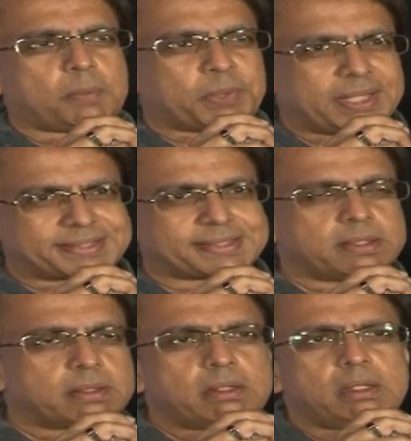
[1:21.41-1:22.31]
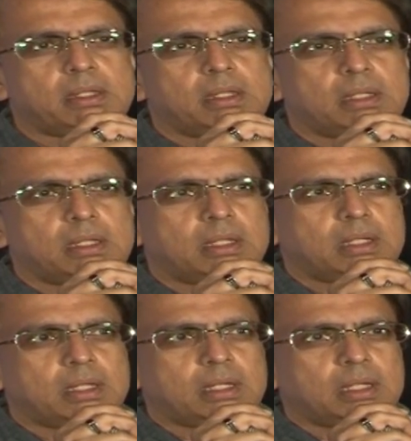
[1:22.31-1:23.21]
person
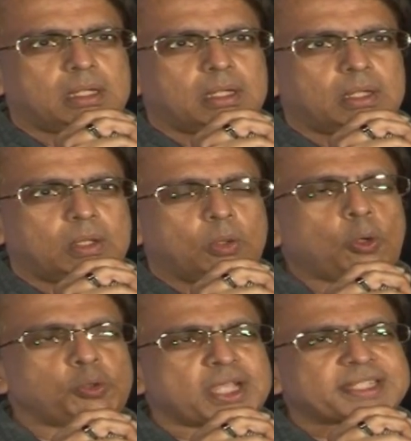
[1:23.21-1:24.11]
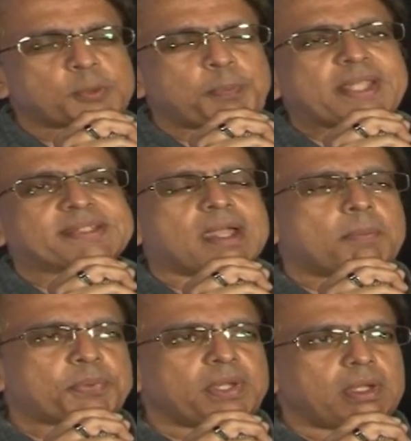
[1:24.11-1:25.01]
who just picks
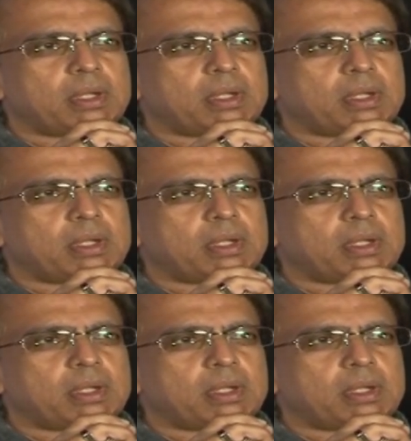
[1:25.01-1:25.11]
up